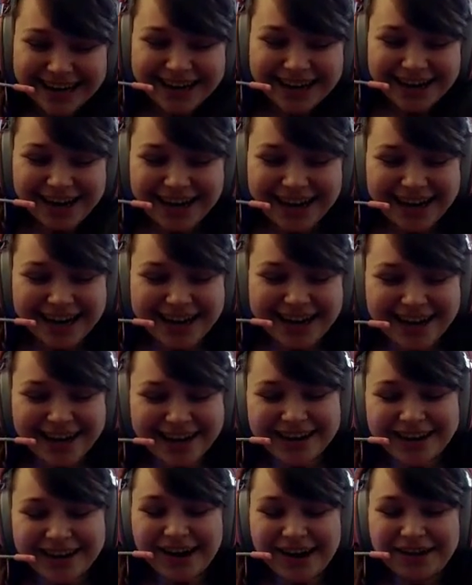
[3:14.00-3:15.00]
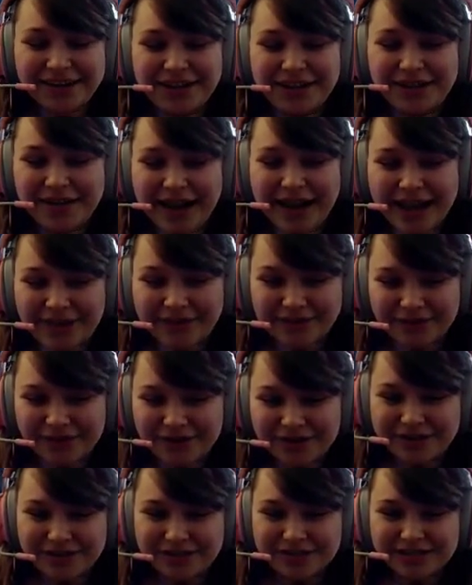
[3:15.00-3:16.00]
Oh, you
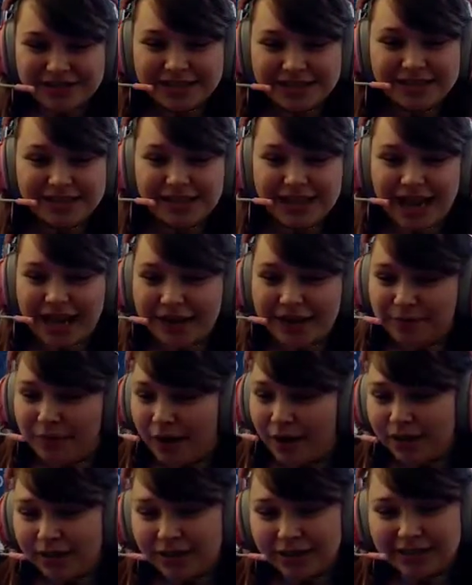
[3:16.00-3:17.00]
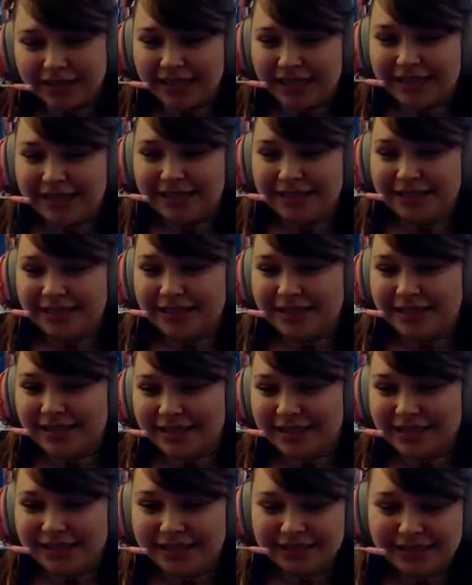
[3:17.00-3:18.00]
headphone users, I apologize.
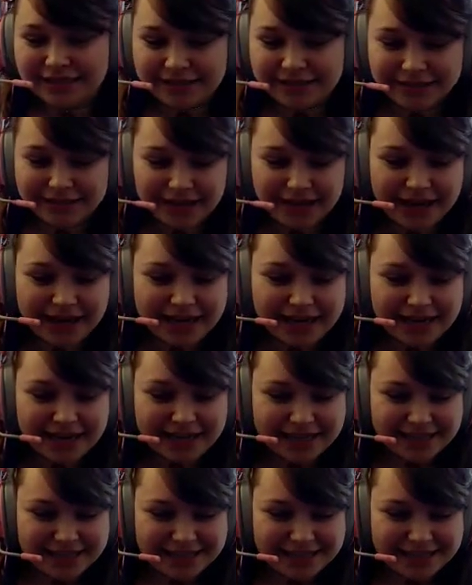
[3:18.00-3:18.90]
Yeah, sorry, I Nick.